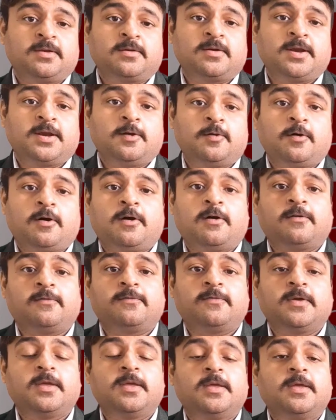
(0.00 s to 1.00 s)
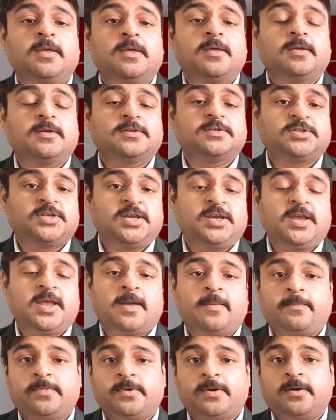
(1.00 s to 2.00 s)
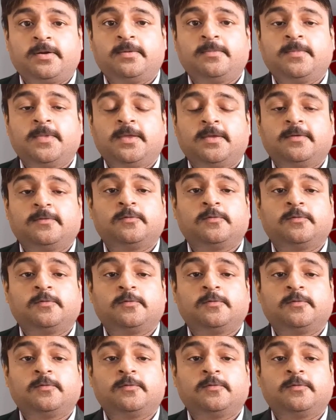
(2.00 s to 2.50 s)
grade of Qi Emperor,